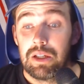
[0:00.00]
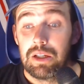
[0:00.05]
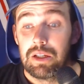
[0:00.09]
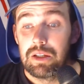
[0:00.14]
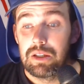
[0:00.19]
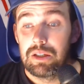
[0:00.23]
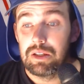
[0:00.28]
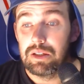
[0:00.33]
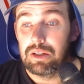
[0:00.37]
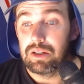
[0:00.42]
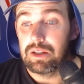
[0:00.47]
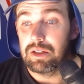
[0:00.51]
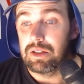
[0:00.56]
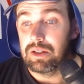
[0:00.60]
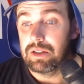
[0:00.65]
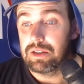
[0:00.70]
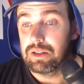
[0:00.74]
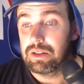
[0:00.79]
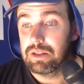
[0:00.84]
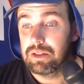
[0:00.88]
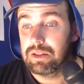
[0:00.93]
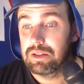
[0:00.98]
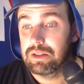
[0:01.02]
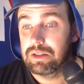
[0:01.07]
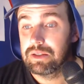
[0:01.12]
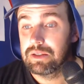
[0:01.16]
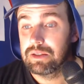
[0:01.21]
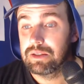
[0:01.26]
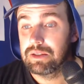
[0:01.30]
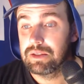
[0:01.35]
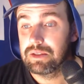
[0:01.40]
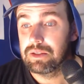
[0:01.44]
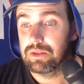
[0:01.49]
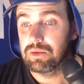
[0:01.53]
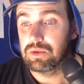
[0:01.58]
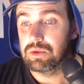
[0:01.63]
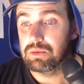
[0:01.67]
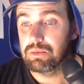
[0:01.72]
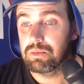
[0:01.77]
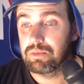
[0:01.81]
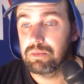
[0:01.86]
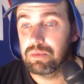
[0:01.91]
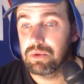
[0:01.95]
It was
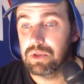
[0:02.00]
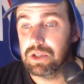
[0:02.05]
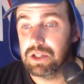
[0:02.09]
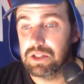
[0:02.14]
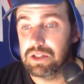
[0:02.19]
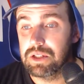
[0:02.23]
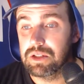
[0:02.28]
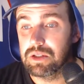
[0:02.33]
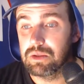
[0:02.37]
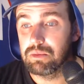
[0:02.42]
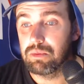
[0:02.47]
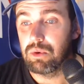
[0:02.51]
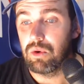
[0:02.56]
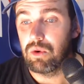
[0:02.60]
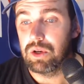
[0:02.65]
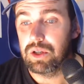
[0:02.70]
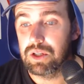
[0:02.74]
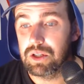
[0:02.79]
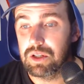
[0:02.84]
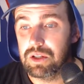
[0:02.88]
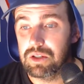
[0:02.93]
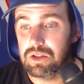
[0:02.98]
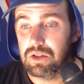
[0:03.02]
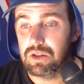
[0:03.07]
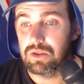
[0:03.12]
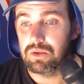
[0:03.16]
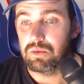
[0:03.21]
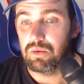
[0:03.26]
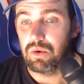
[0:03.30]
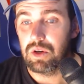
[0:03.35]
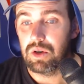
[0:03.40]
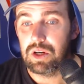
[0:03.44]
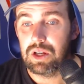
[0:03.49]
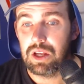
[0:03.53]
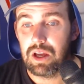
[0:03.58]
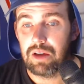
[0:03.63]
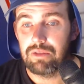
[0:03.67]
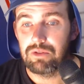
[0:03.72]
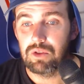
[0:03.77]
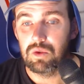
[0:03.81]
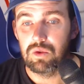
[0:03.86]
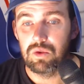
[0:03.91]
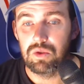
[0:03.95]
pretty disappointing because I was wanting to have
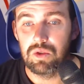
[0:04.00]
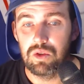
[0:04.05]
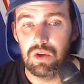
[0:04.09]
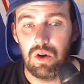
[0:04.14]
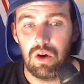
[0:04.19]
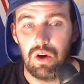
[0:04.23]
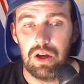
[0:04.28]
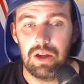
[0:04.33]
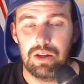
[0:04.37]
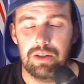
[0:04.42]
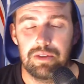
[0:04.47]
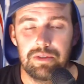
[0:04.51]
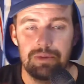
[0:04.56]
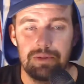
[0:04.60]
a good night.